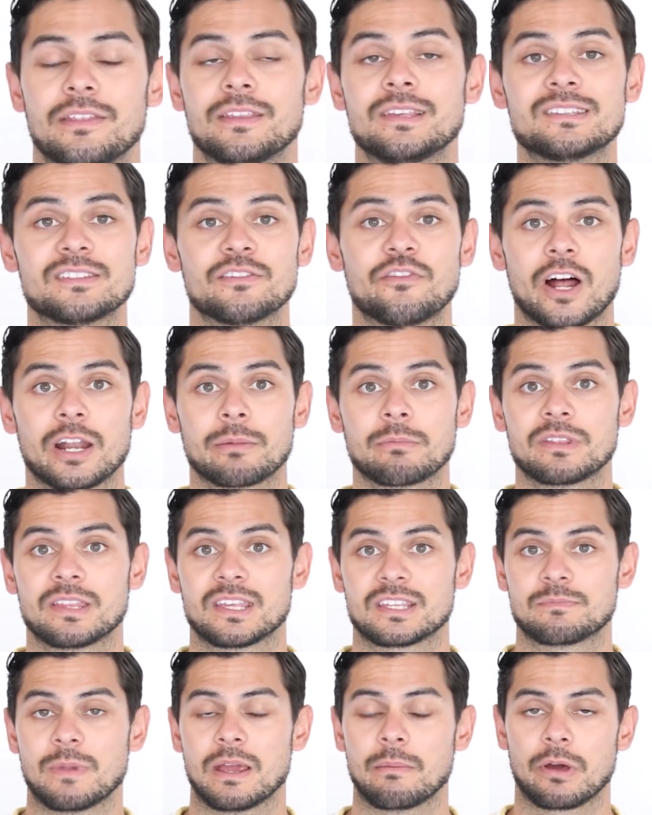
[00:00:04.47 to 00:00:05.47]
This is a vitamin
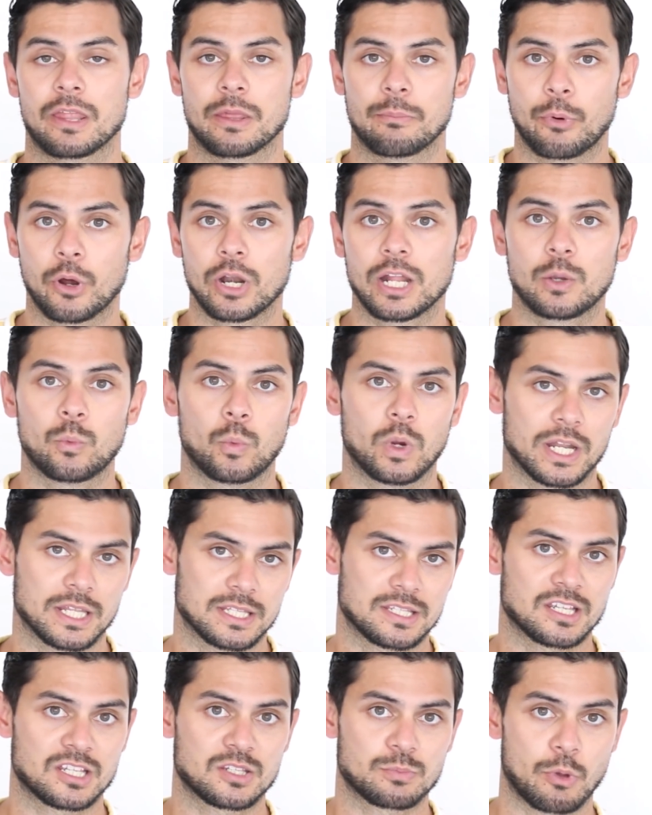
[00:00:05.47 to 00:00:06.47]
that's made by the body when
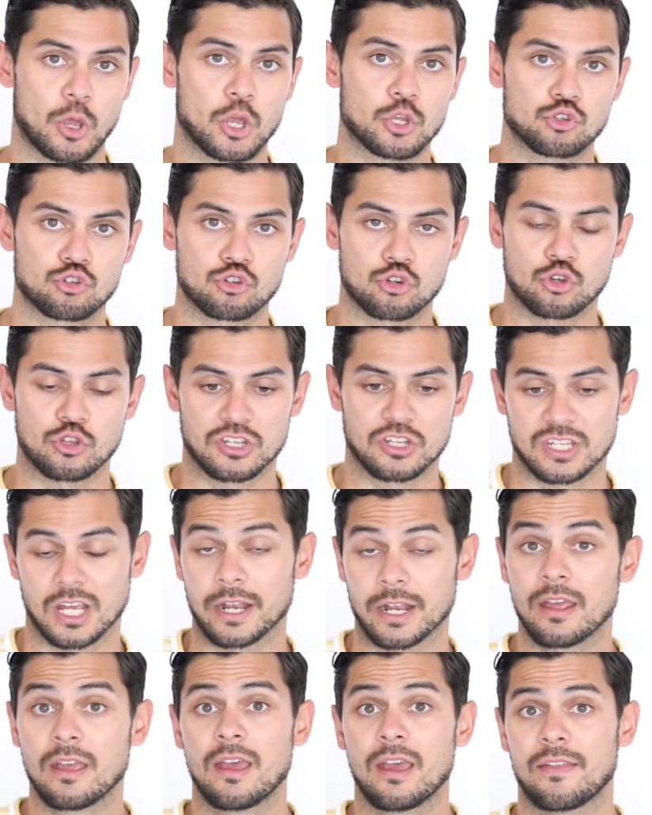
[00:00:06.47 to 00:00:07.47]
it's exposed to the
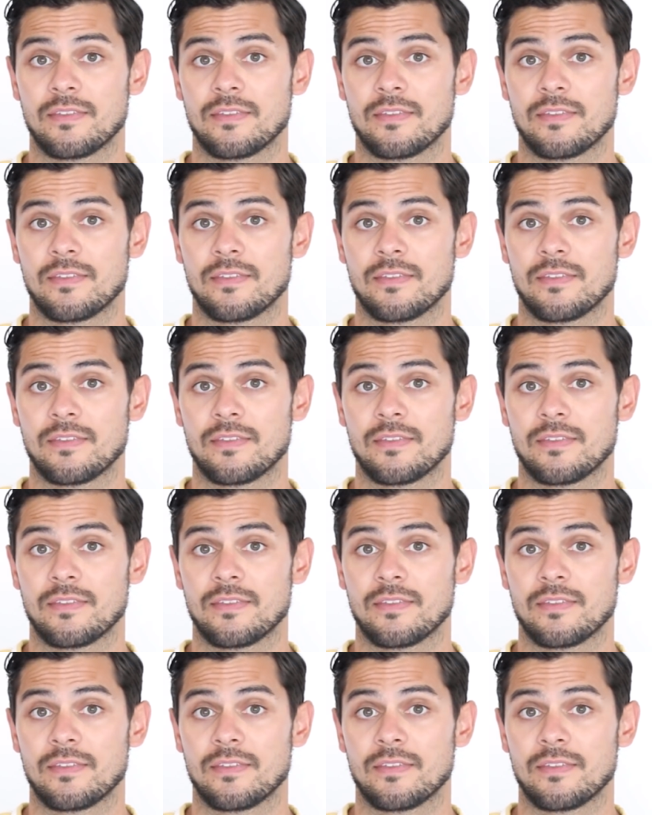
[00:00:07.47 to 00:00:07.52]
sun.